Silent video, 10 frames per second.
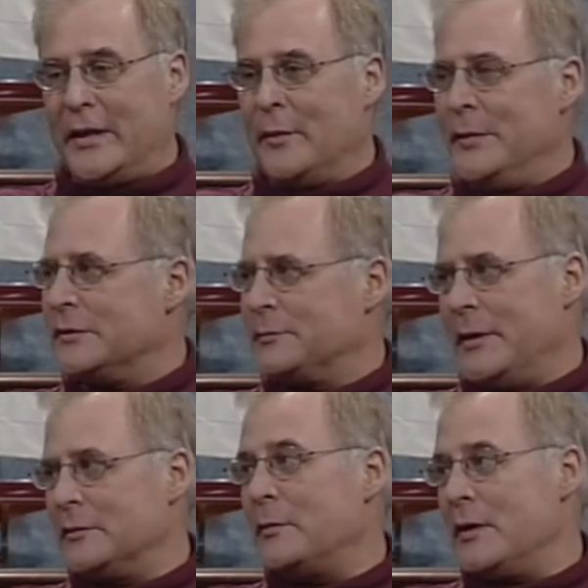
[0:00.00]
they come in
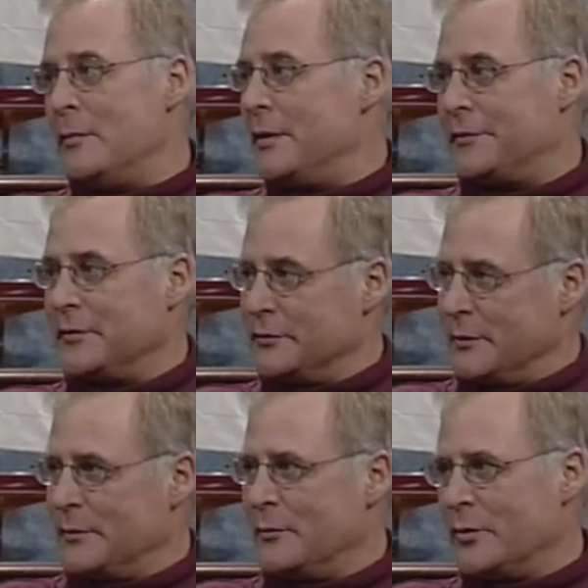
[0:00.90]
spaced by a month. So
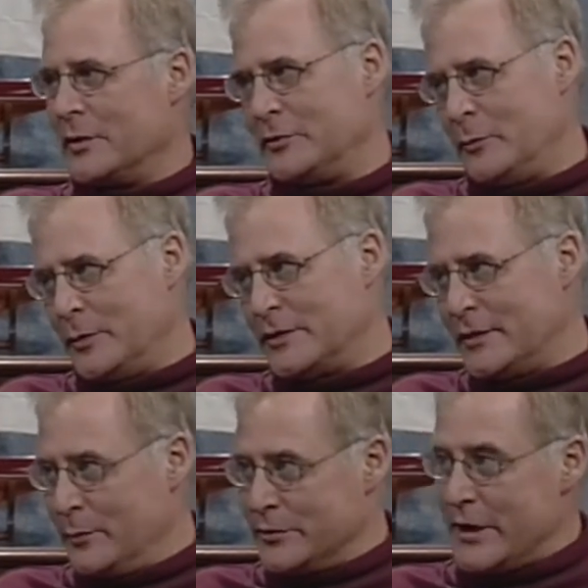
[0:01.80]
September, October,
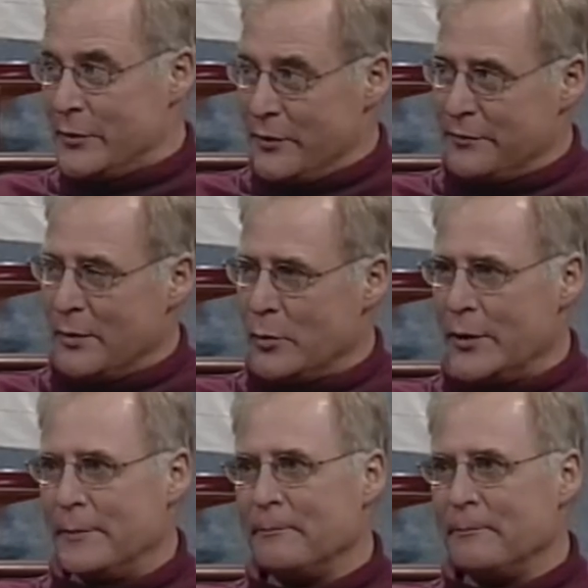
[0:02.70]
December, January, February.